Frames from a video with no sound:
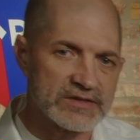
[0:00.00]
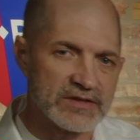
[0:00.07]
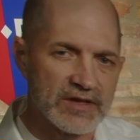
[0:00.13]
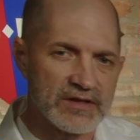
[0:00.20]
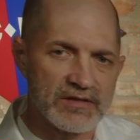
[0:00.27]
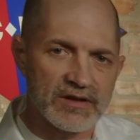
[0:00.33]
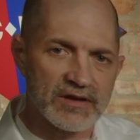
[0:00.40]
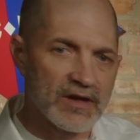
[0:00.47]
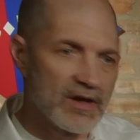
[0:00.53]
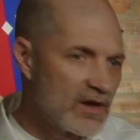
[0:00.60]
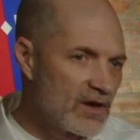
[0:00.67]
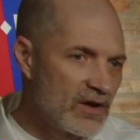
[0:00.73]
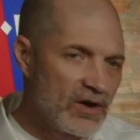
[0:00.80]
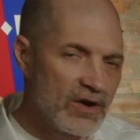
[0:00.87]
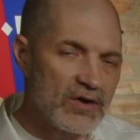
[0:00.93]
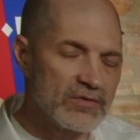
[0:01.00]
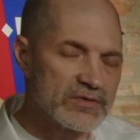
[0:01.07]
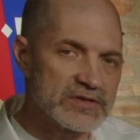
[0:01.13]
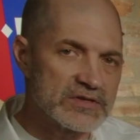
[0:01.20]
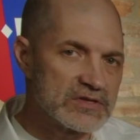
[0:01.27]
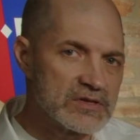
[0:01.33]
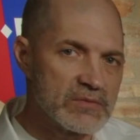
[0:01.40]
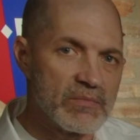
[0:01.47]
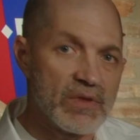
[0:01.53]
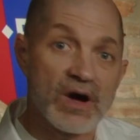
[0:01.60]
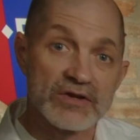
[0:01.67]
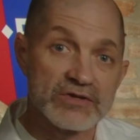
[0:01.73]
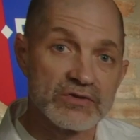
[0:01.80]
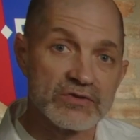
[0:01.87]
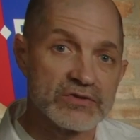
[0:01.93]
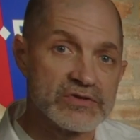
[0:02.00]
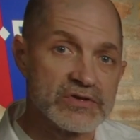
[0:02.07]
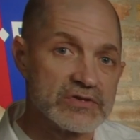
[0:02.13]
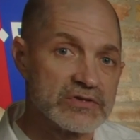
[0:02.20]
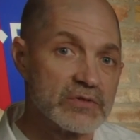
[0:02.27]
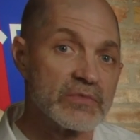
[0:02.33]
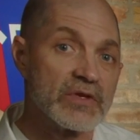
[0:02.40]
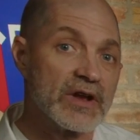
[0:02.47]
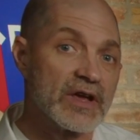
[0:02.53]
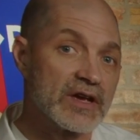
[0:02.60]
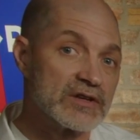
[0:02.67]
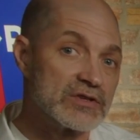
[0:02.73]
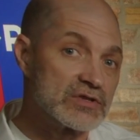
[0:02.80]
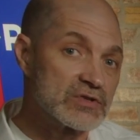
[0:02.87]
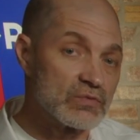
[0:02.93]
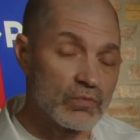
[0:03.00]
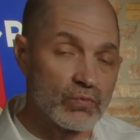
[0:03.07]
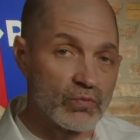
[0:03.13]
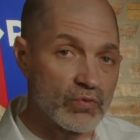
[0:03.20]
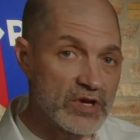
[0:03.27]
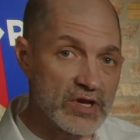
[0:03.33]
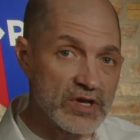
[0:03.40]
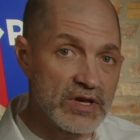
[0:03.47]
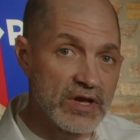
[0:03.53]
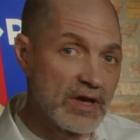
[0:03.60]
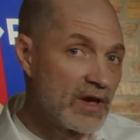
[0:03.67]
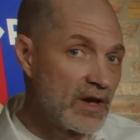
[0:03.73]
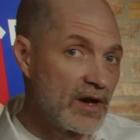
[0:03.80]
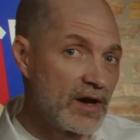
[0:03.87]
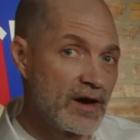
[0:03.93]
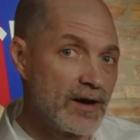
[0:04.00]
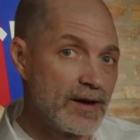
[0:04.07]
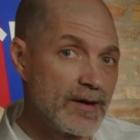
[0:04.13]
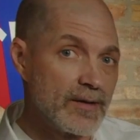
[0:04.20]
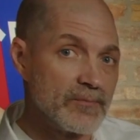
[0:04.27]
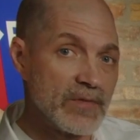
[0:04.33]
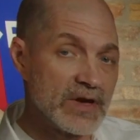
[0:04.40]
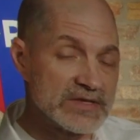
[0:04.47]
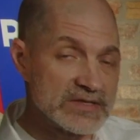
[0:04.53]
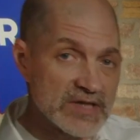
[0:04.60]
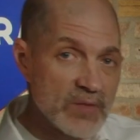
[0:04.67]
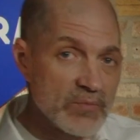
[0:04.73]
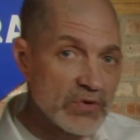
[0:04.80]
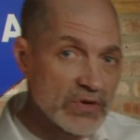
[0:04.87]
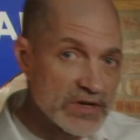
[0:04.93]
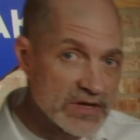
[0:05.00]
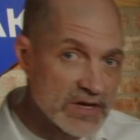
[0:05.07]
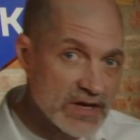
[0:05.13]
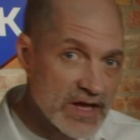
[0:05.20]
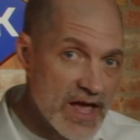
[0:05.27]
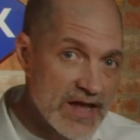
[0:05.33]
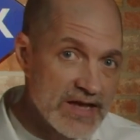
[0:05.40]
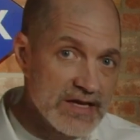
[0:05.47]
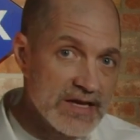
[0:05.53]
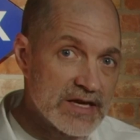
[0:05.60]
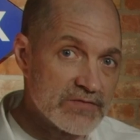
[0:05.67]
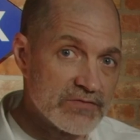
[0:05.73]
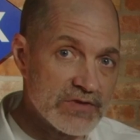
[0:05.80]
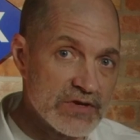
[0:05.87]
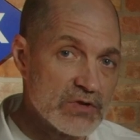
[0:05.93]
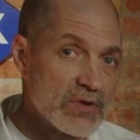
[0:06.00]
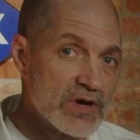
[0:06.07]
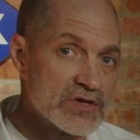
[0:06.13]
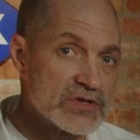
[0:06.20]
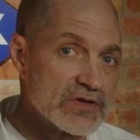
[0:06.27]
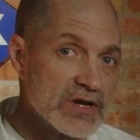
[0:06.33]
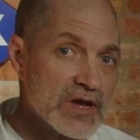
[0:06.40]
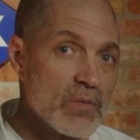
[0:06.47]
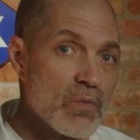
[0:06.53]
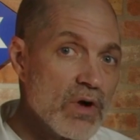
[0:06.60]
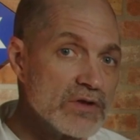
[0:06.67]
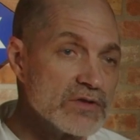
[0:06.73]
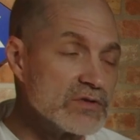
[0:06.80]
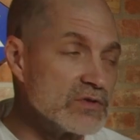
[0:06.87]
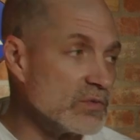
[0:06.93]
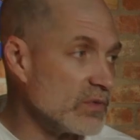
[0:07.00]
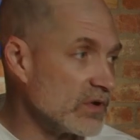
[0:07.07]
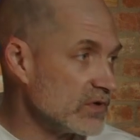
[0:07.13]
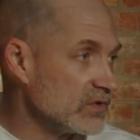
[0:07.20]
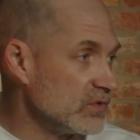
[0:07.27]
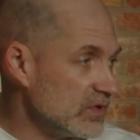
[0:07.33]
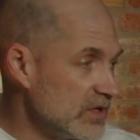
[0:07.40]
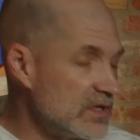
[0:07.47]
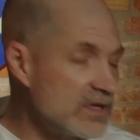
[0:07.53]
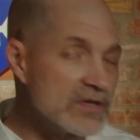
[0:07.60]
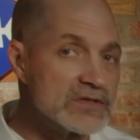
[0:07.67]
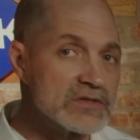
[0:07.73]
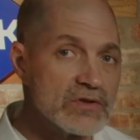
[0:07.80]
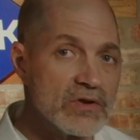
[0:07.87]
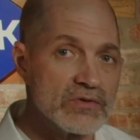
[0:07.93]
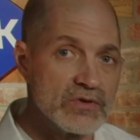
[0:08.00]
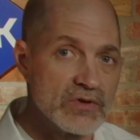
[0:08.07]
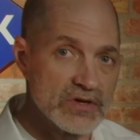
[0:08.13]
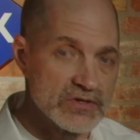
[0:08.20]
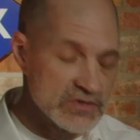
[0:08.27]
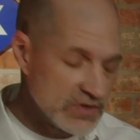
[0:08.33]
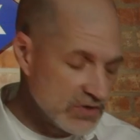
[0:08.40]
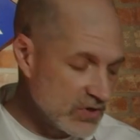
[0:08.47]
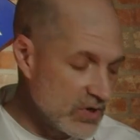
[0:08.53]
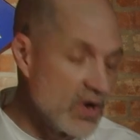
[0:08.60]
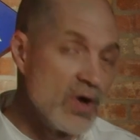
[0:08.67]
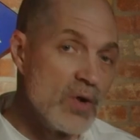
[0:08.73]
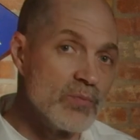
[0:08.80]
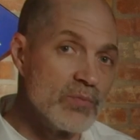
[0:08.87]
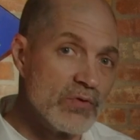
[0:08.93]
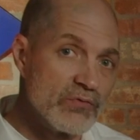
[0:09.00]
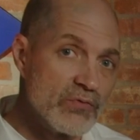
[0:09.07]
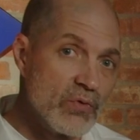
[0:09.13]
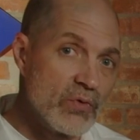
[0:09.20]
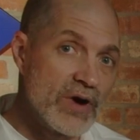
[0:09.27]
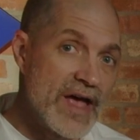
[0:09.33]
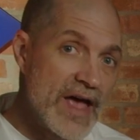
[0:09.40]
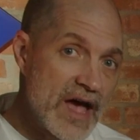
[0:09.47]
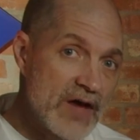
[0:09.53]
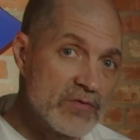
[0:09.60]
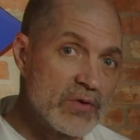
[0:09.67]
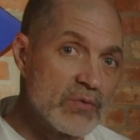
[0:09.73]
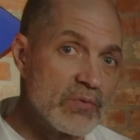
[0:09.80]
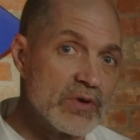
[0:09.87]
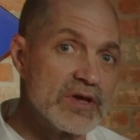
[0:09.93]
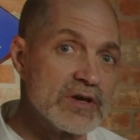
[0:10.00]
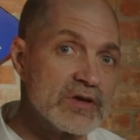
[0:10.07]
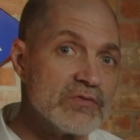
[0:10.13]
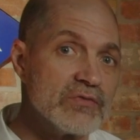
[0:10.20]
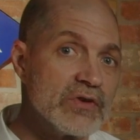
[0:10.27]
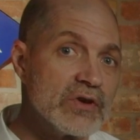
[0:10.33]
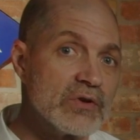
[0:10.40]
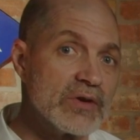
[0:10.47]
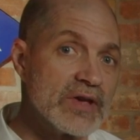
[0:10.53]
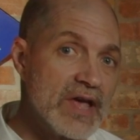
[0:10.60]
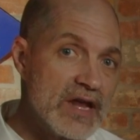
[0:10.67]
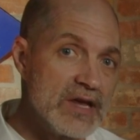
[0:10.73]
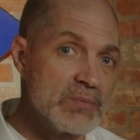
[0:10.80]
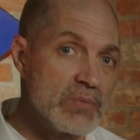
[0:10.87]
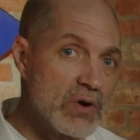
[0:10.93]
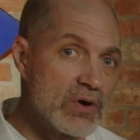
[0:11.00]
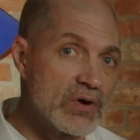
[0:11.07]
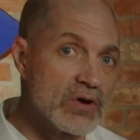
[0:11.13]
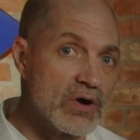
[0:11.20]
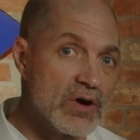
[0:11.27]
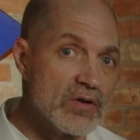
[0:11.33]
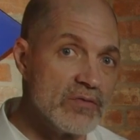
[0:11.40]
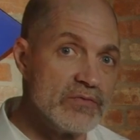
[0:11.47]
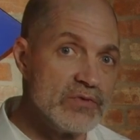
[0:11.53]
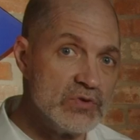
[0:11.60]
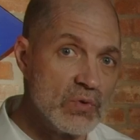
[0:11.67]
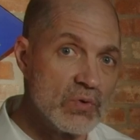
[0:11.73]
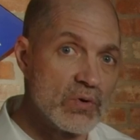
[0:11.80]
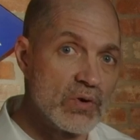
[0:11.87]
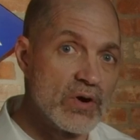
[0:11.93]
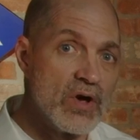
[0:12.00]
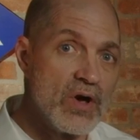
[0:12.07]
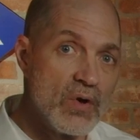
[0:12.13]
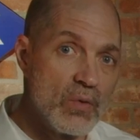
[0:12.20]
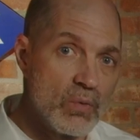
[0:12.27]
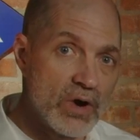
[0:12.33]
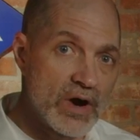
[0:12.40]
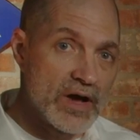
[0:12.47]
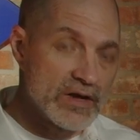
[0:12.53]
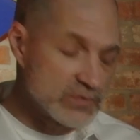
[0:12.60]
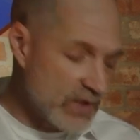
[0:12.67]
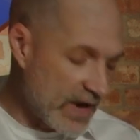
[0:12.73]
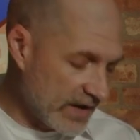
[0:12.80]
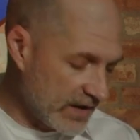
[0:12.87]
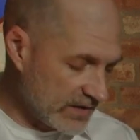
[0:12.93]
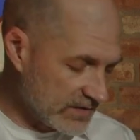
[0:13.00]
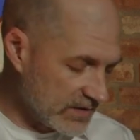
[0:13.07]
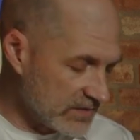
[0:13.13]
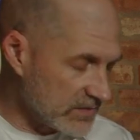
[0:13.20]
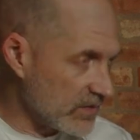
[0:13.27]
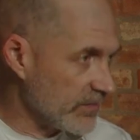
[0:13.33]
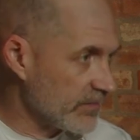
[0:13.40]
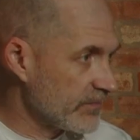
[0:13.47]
and they think, oh, this is a modular system that I can just assemble it in any configuration that I want to. But you need to consult your engineer before ever reconfiguring any part of your warehouse racking system.